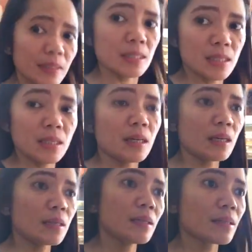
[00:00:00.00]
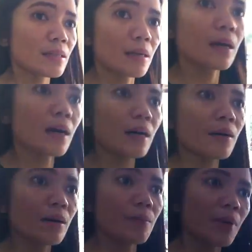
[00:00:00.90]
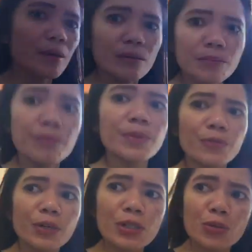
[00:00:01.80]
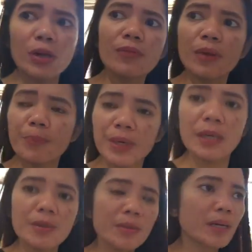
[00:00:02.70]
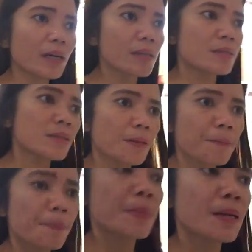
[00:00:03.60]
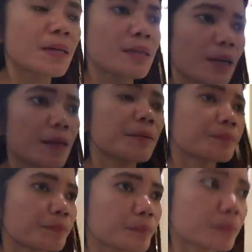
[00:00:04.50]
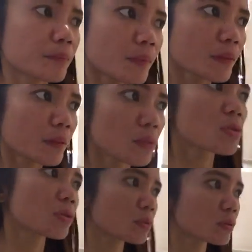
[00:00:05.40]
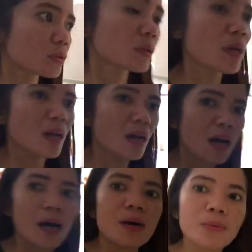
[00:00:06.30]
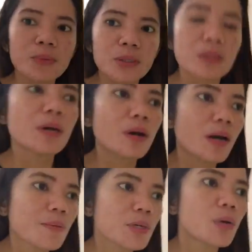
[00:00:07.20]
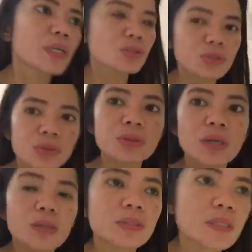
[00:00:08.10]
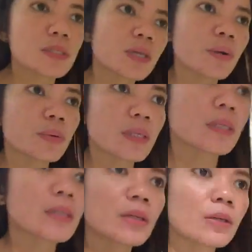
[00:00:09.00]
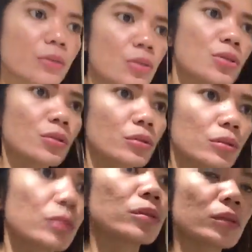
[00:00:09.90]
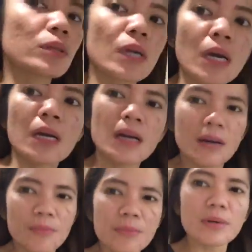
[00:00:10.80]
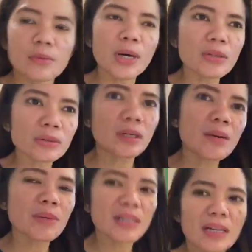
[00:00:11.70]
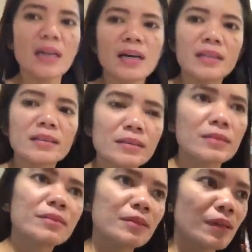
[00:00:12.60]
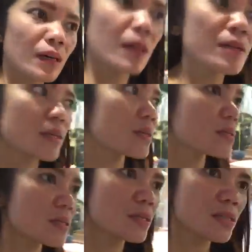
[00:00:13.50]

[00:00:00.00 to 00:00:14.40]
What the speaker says: It's still may before 12 p.m. I guess. Yeah. So what I'm going to do now is I will go to One Utama na lang kasi it's